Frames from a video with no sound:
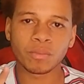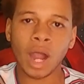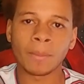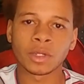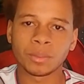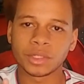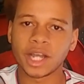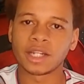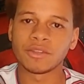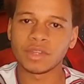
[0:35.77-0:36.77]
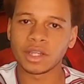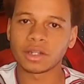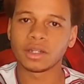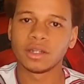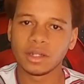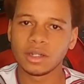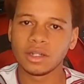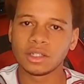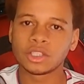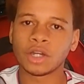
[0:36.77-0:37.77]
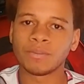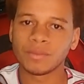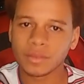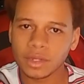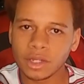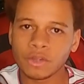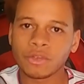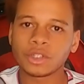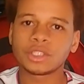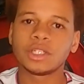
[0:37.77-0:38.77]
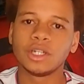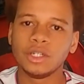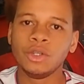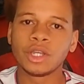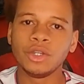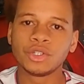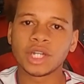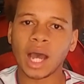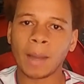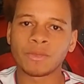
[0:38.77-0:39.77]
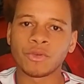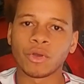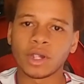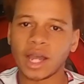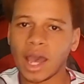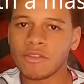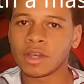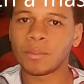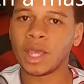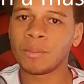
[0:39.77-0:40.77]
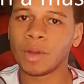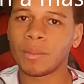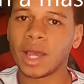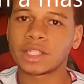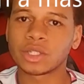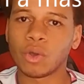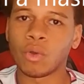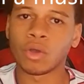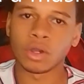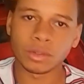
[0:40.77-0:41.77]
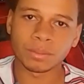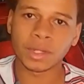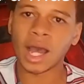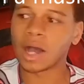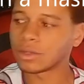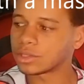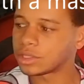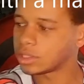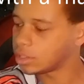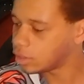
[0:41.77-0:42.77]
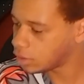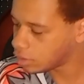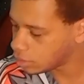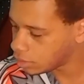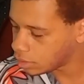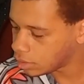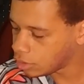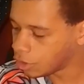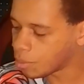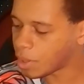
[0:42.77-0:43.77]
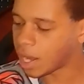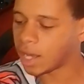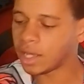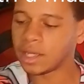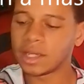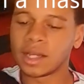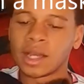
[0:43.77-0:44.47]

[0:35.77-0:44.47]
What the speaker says: proper protective gear. So, first, you can usually opt for having a paintball mask or goggles. You can buy